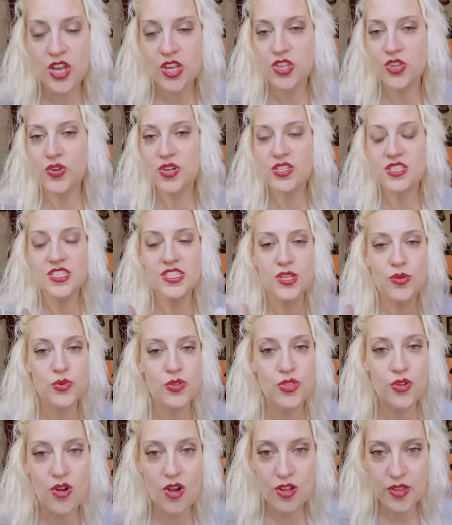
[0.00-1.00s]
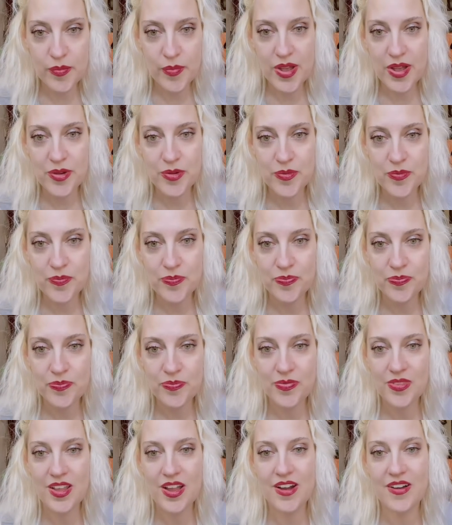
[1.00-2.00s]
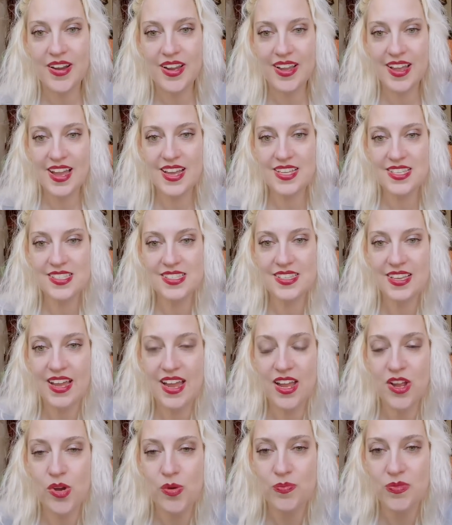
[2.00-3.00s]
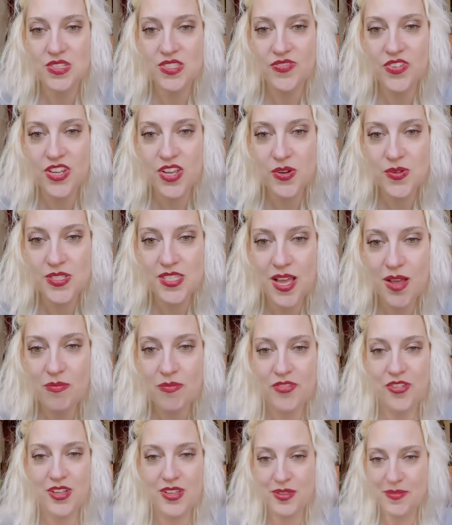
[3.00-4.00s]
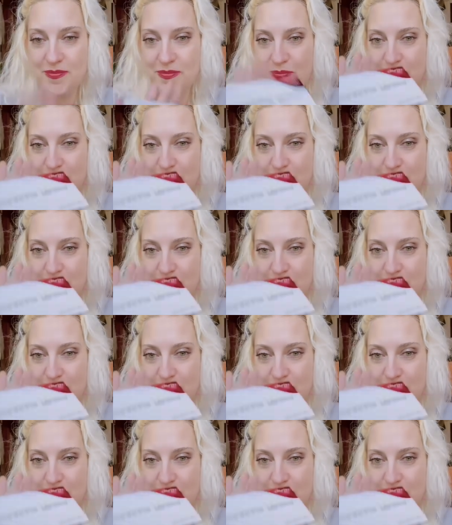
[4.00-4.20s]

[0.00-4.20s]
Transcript: You can see what they're all about. All right, guys, I hope this video was helpful.